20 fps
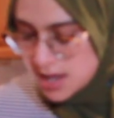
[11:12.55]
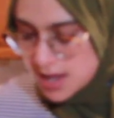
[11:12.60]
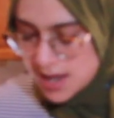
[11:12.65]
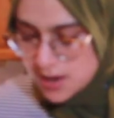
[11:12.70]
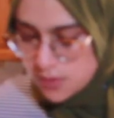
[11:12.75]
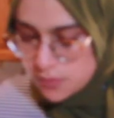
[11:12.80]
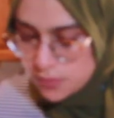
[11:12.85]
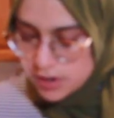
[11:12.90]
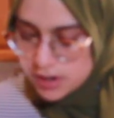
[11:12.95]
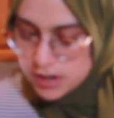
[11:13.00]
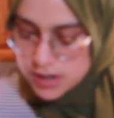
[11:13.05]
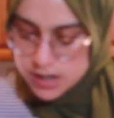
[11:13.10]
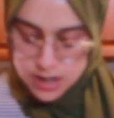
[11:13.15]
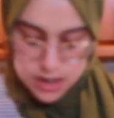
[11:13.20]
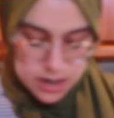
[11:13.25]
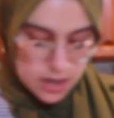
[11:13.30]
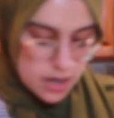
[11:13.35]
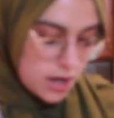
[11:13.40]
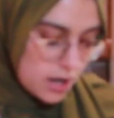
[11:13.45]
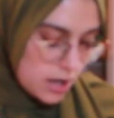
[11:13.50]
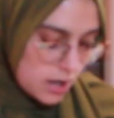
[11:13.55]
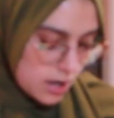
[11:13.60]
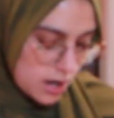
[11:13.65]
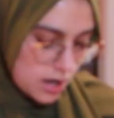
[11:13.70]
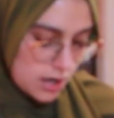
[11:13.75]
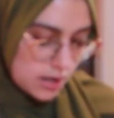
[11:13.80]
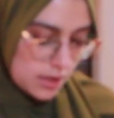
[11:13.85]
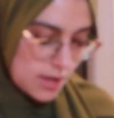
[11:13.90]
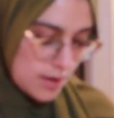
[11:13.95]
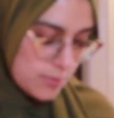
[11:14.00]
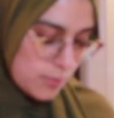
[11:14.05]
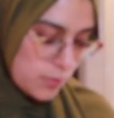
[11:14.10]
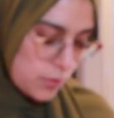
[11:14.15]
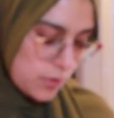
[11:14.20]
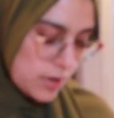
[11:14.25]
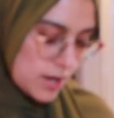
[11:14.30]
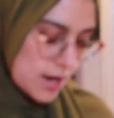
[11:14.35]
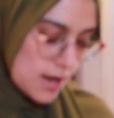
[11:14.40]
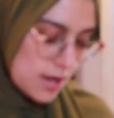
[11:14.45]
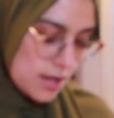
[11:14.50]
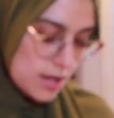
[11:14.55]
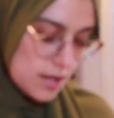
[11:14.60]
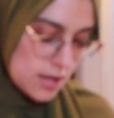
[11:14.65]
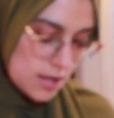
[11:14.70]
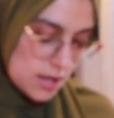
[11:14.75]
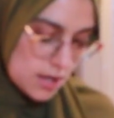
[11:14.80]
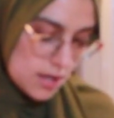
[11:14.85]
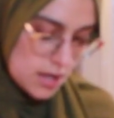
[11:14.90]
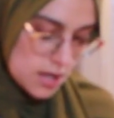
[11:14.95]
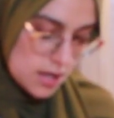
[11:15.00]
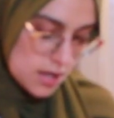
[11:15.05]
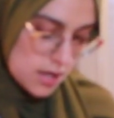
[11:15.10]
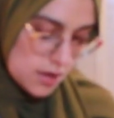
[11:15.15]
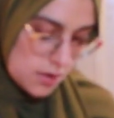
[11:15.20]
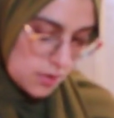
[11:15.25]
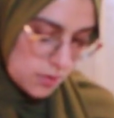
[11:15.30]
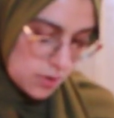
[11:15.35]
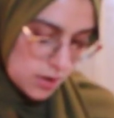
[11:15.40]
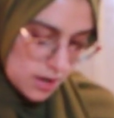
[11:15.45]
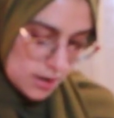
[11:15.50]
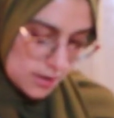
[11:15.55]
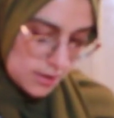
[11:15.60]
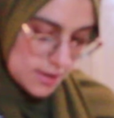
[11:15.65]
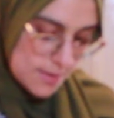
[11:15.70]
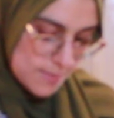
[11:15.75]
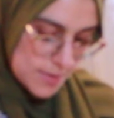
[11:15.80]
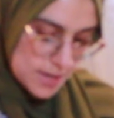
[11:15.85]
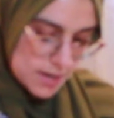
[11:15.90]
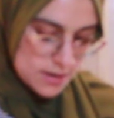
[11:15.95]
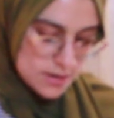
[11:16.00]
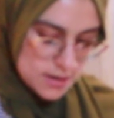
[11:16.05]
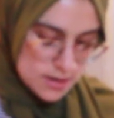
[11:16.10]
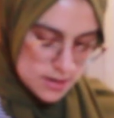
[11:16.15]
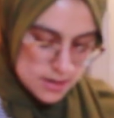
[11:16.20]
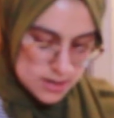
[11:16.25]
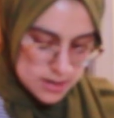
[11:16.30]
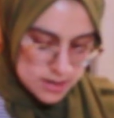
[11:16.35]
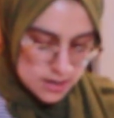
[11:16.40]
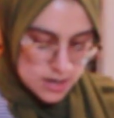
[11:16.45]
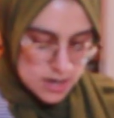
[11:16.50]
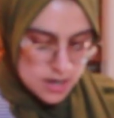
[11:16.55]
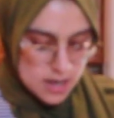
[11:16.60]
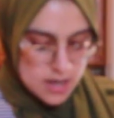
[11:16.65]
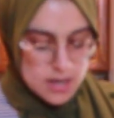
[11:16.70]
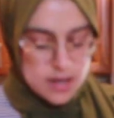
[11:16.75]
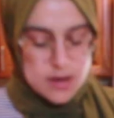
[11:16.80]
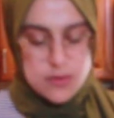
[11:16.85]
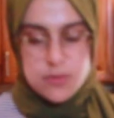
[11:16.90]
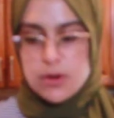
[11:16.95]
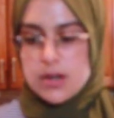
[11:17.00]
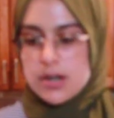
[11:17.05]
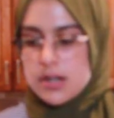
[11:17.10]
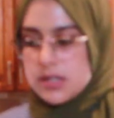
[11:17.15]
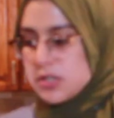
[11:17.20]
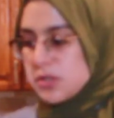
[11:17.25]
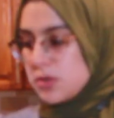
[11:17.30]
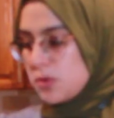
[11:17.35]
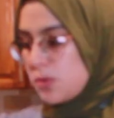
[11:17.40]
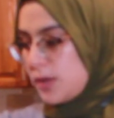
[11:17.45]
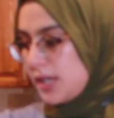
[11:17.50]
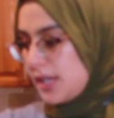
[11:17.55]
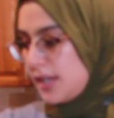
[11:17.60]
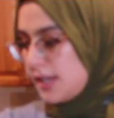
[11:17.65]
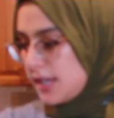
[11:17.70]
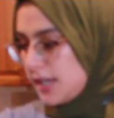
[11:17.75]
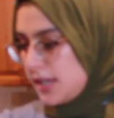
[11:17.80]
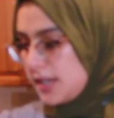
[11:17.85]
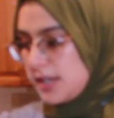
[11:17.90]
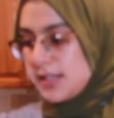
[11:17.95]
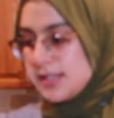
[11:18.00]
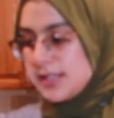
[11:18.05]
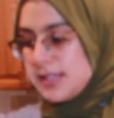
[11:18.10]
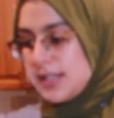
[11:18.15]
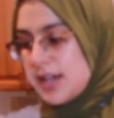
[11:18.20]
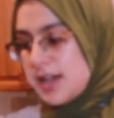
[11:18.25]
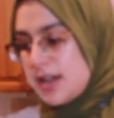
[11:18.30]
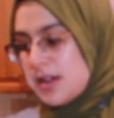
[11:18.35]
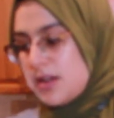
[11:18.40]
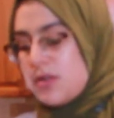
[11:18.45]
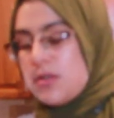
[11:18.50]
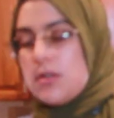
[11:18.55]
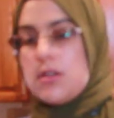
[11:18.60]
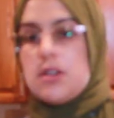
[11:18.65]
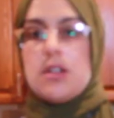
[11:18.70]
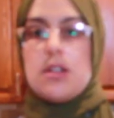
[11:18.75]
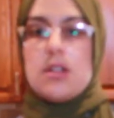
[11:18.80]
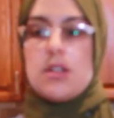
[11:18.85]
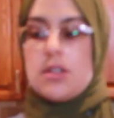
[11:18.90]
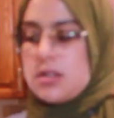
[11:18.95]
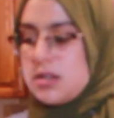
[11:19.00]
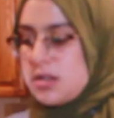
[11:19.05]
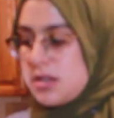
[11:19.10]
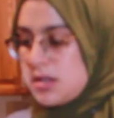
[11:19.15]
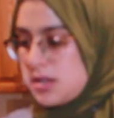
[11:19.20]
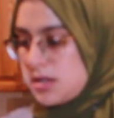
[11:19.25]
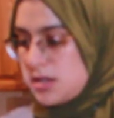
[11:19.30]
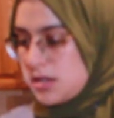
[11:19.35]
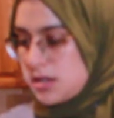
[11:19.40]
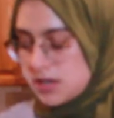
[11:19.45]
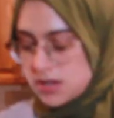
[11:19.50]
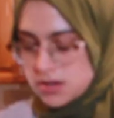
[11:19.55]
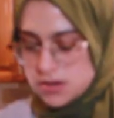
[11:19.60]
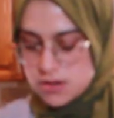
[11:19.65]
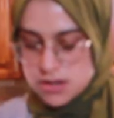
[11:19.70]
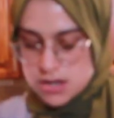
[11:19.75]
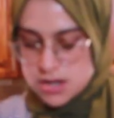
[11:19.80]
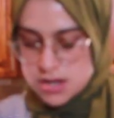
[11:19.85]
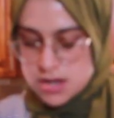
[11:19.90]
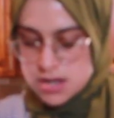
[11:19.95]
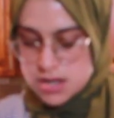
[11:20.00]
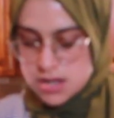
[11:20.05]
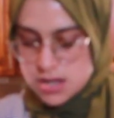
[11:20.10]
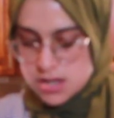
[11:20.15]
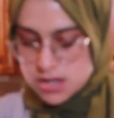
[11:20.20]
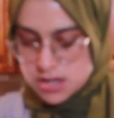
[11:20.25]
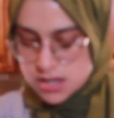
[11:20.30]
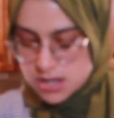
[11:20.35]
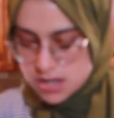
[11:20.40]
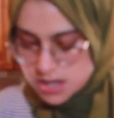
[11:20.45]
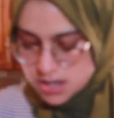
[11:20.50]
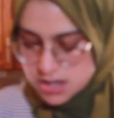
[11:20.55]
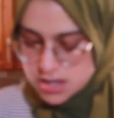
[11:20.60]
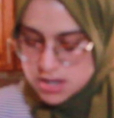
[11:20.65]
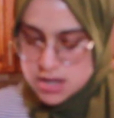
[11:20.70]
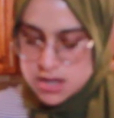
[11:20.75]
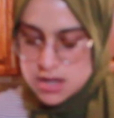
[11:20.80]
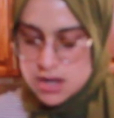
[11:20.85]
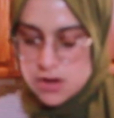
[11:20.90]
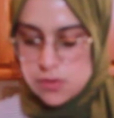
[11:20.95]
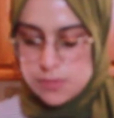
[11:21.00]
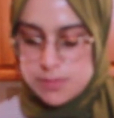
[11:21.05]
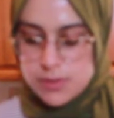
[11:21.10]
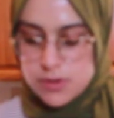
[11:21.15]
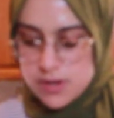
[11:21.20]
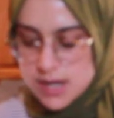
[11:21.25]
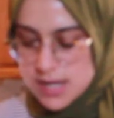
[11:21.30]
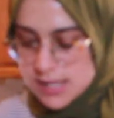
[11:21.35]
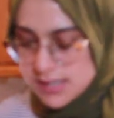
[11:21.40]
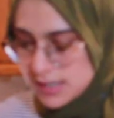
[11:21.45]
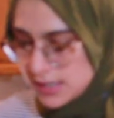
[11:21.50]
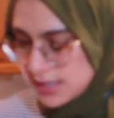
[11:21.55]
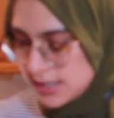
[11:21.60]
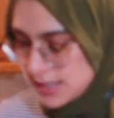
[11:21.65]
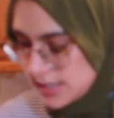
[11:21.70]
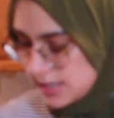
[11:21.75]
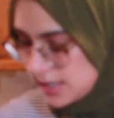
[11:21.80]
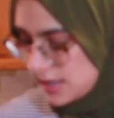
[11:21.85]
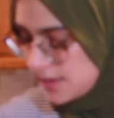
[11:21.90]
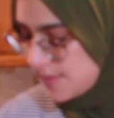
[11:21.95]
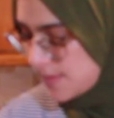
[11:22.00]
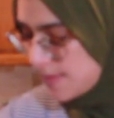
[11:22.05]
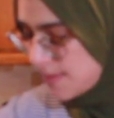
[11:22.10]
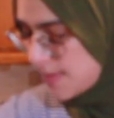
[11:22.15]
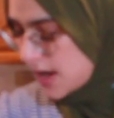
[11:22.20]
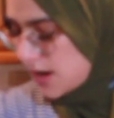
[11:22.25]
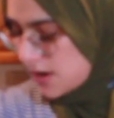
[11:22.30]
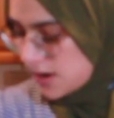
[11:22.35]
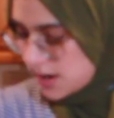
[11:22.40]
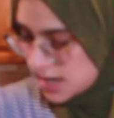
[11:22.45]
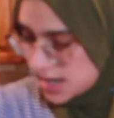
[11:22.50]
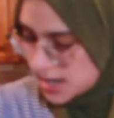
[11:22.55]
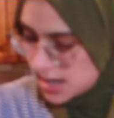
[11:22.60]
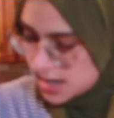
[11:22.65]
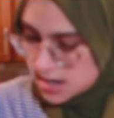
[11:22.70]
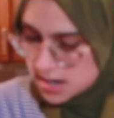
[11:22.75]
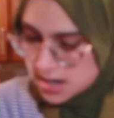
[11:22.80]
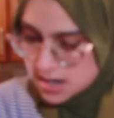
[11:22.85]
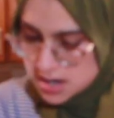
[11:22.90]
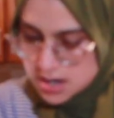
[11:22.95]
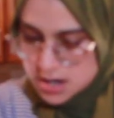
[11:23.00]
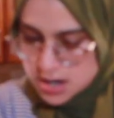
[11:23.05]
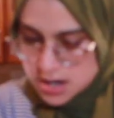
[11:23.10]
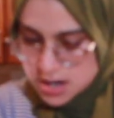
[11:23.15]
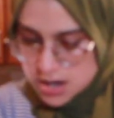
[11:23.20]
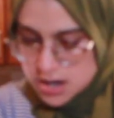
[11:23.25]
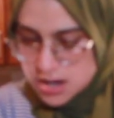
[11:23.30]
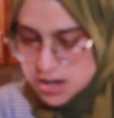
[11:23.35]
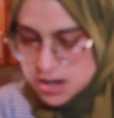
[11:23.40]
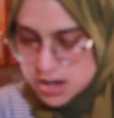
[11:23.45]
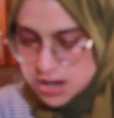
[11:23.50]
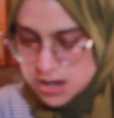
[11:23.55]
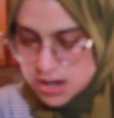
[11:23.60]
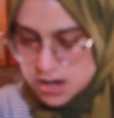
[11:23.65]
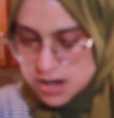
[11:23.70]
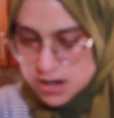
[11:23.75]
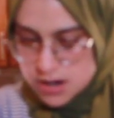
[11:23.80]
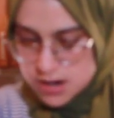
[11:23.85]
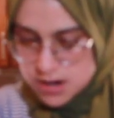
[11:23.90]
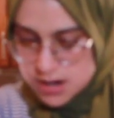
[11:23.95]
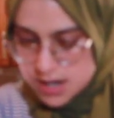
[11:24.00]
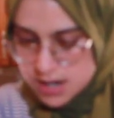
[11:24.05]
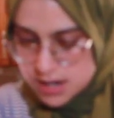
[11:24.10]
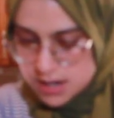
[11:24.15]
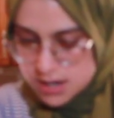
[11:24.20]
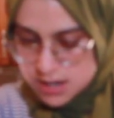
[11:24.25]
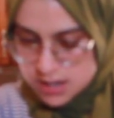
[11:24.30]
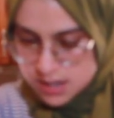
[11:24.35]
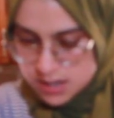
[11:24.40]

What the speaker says: and we're gonna cut our limona, or our lemon, and we're gonna squeeze down, okay? Hope you guys can see the marinade. All right,